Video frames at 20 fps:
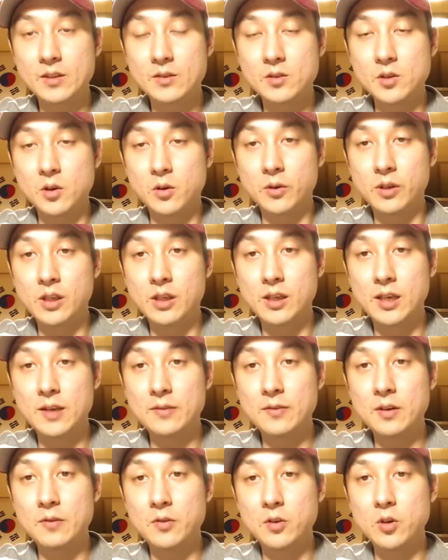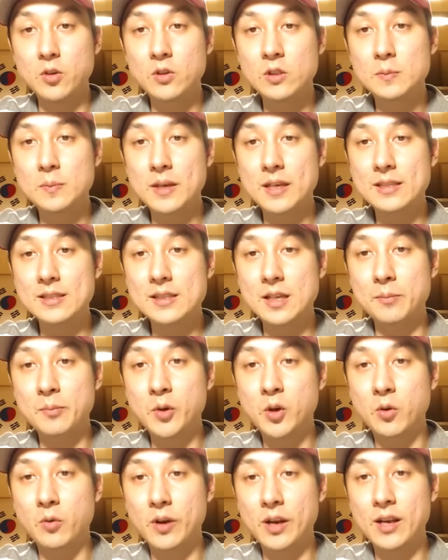So even if you do speak
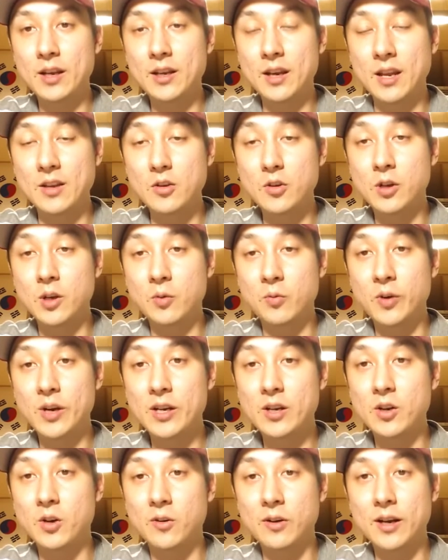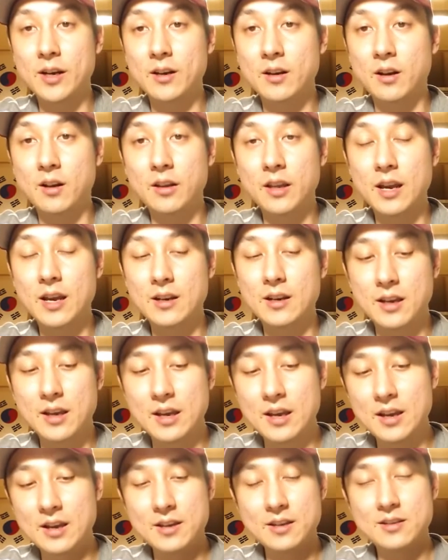some Korean and you can read Korean and all that,
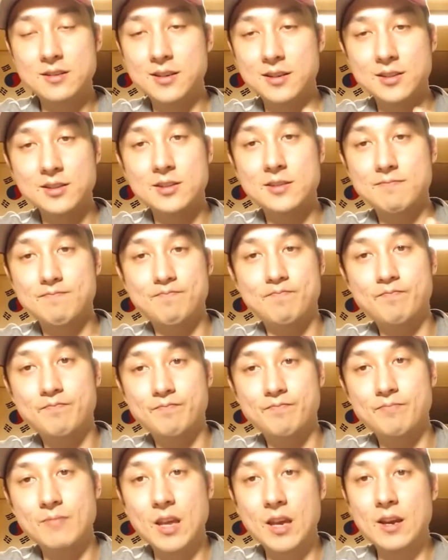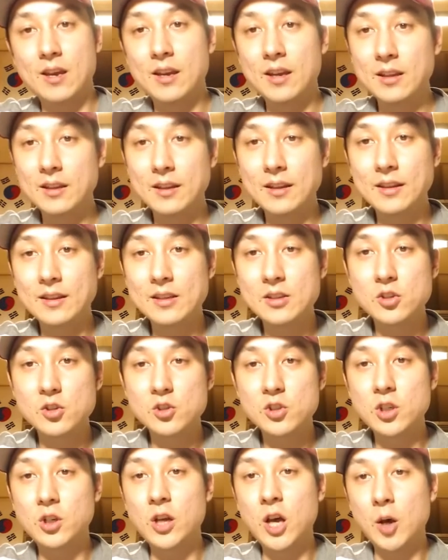this
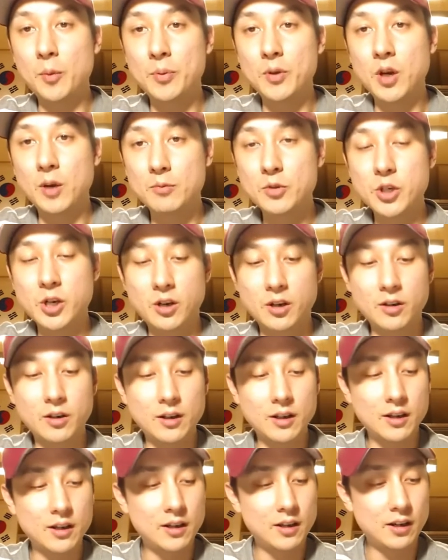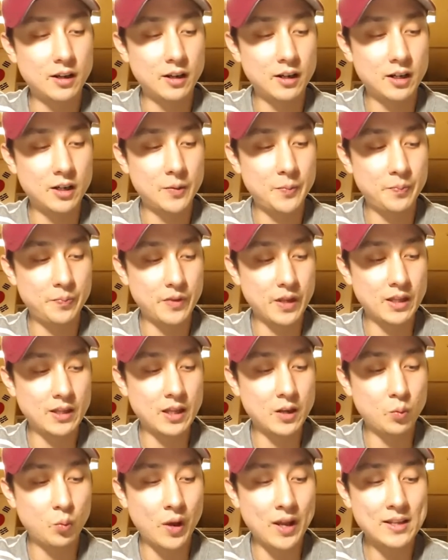will still help you, I'm sure. And
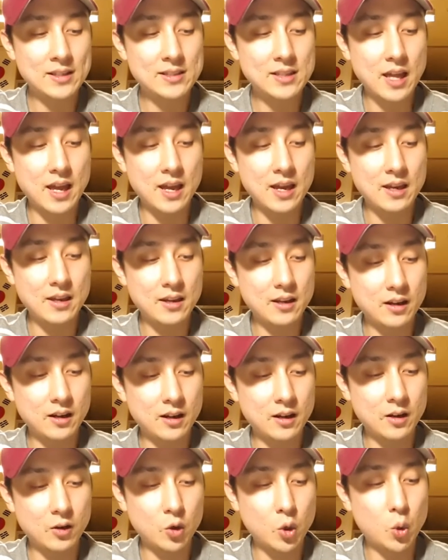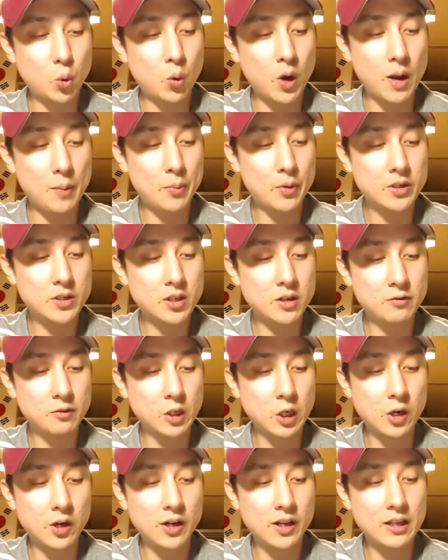then Wednesday, Cooperative
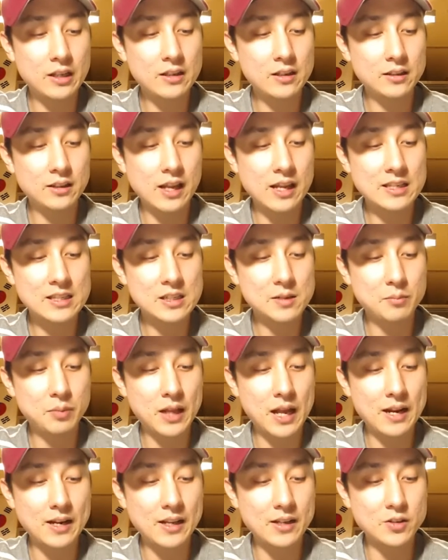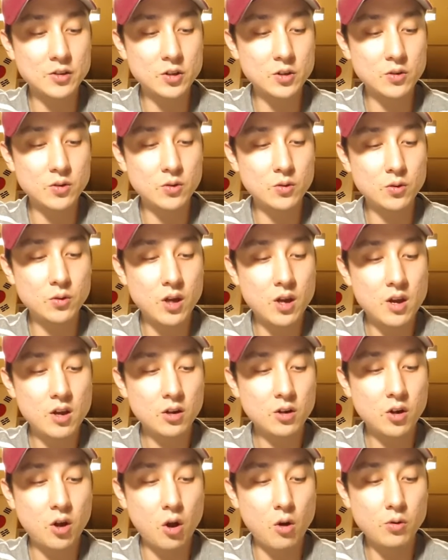Learning, Lesson Planning 2,
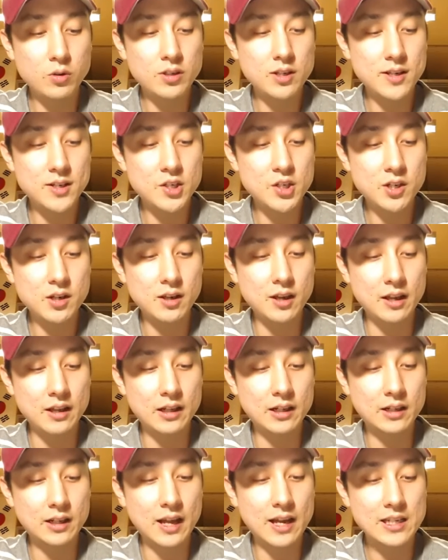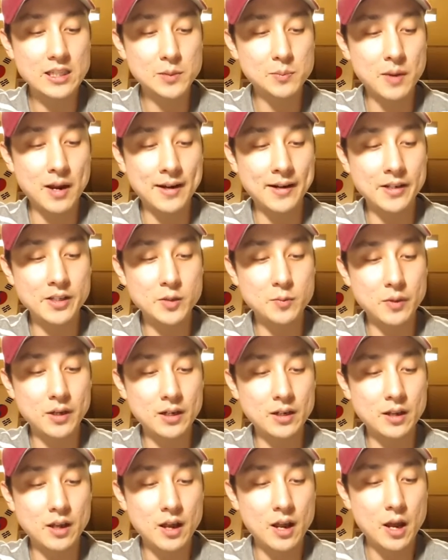Co-Teaching and Class
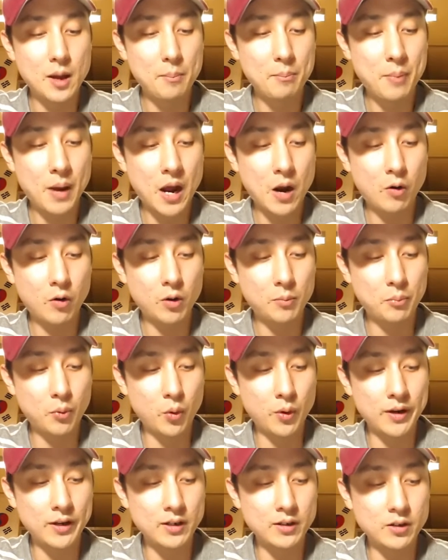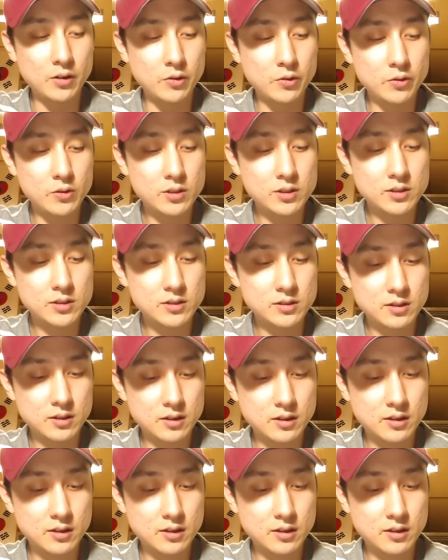Management, PowerPoint Use.